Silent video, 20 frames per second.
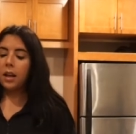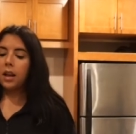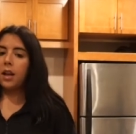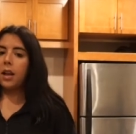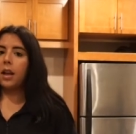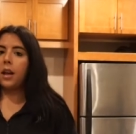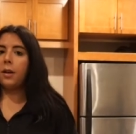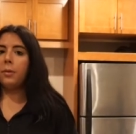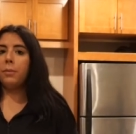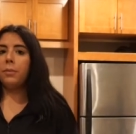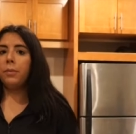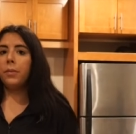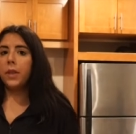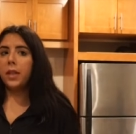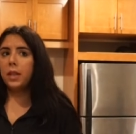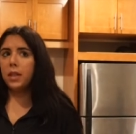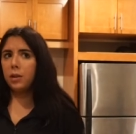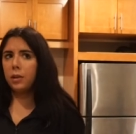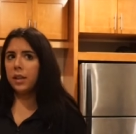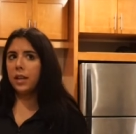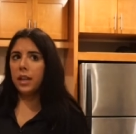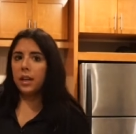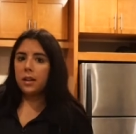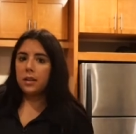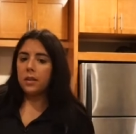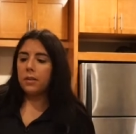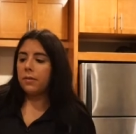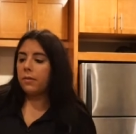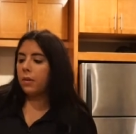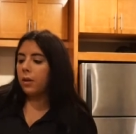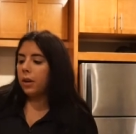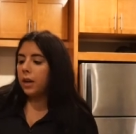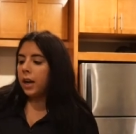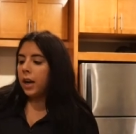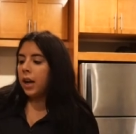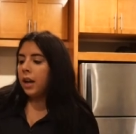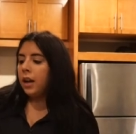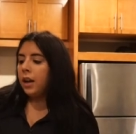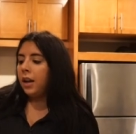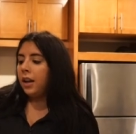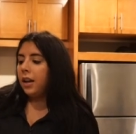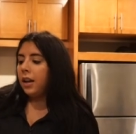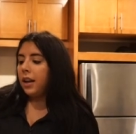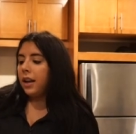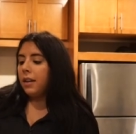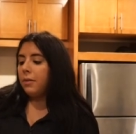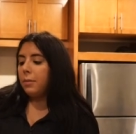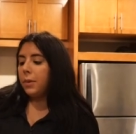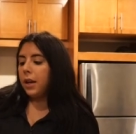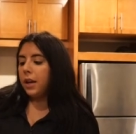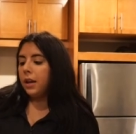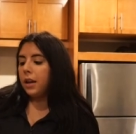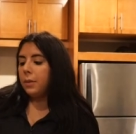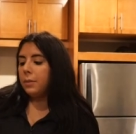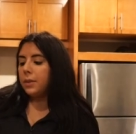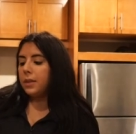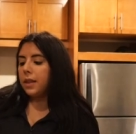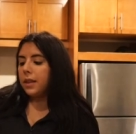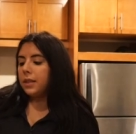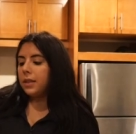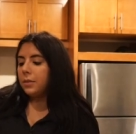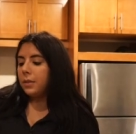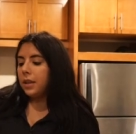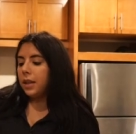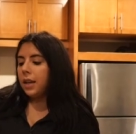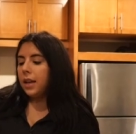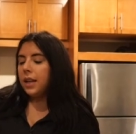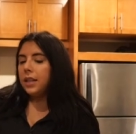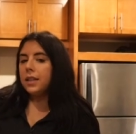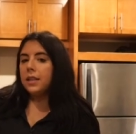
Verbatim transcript: Um, you can get it at Sephora. I've been obsessed with it.